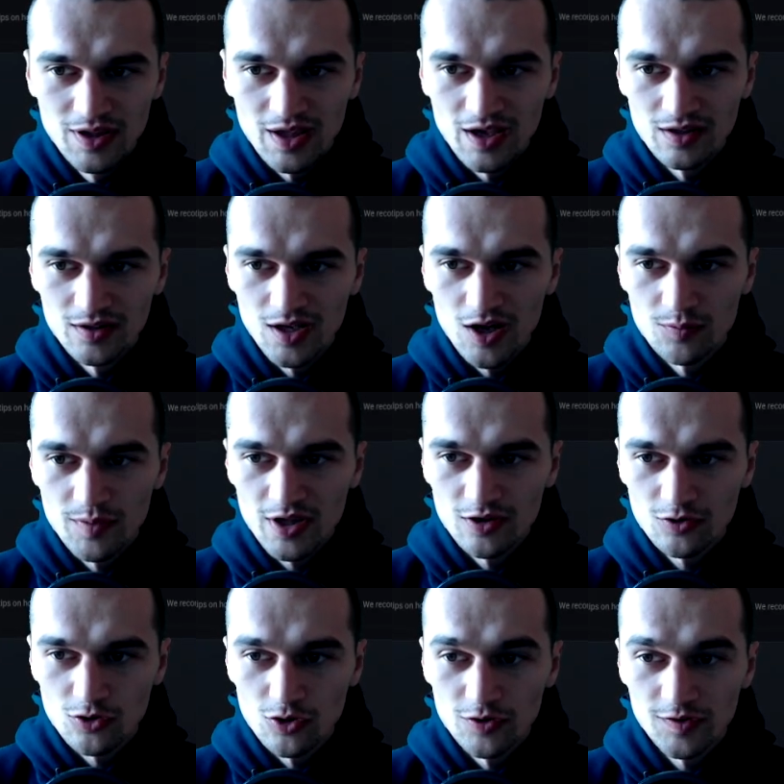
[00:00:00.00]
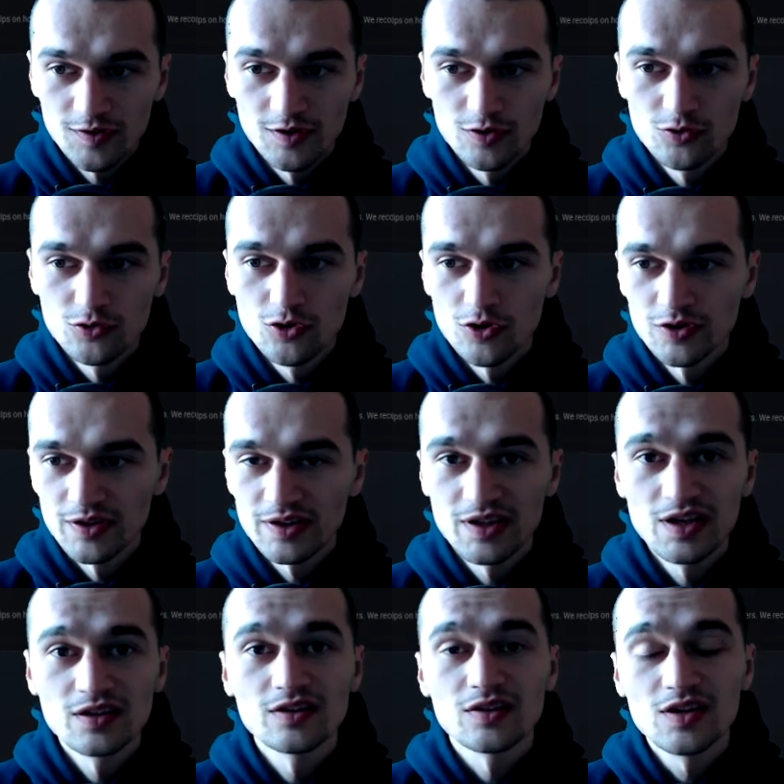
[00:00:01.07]
and how many coins are you gonna
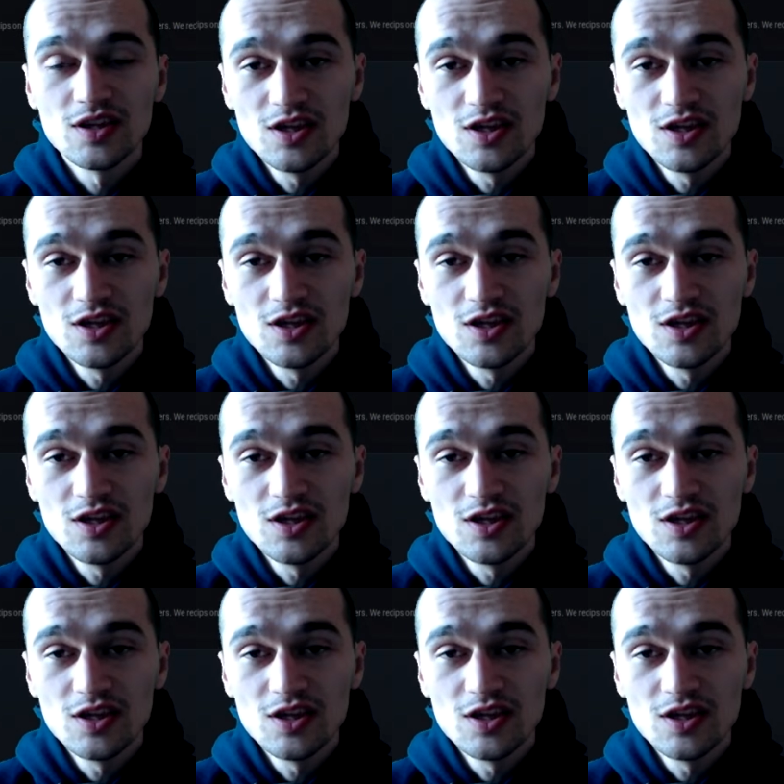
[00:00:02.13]
get